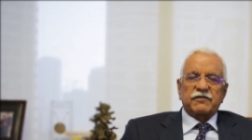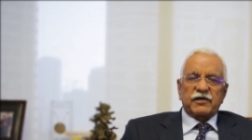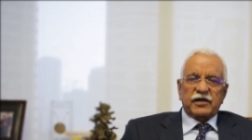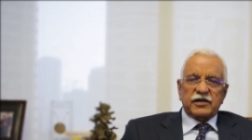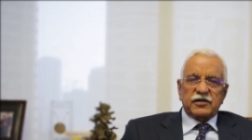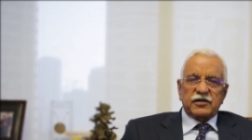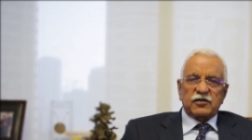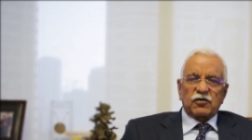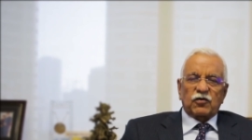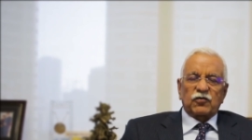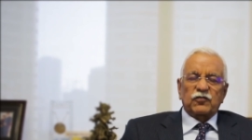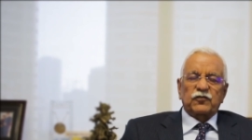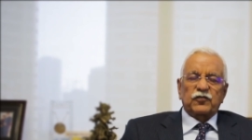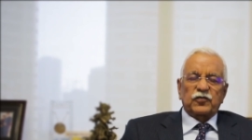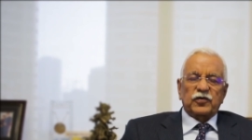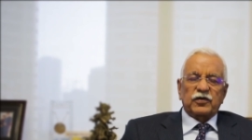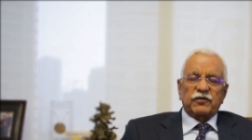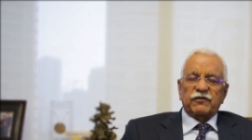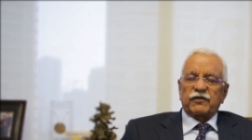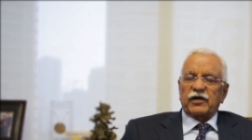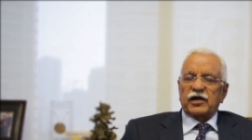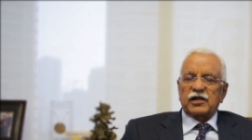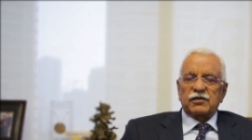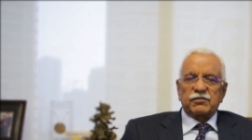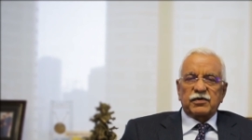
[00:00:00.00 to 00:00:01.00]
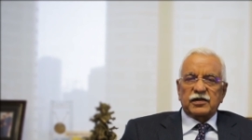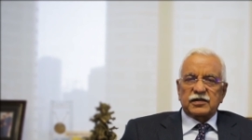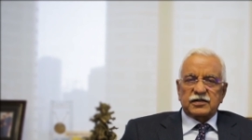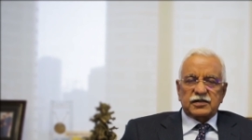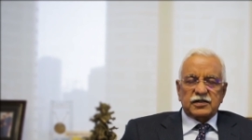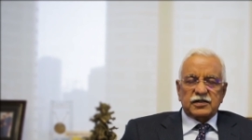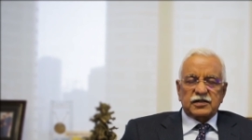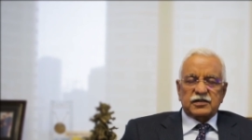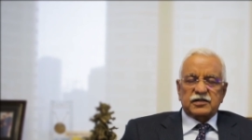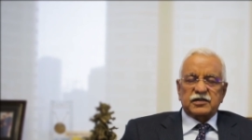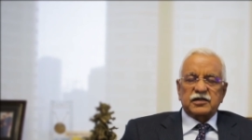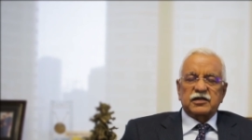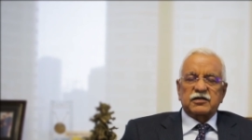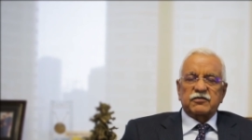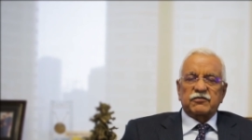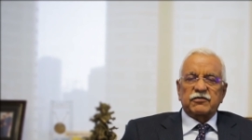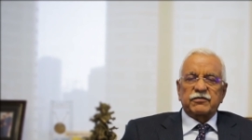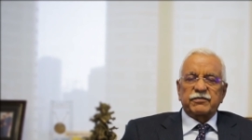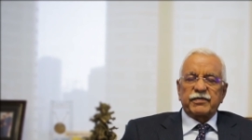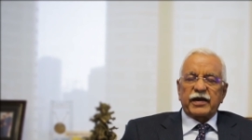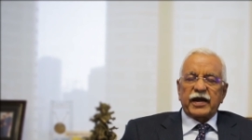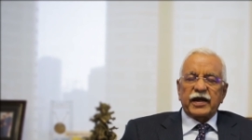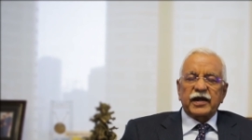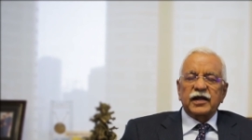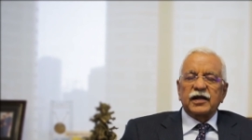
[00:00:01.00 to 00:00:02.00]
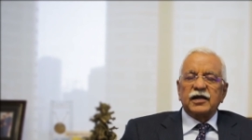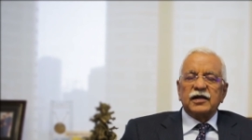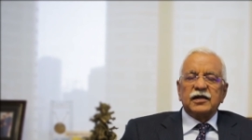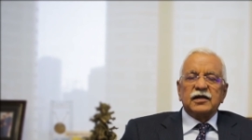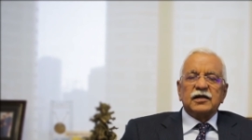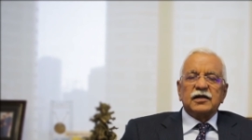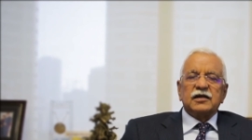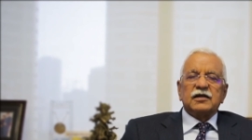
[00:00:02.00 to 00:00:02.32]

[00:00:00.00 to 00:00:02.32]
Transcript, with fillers: it went down for a while, but it recovered back.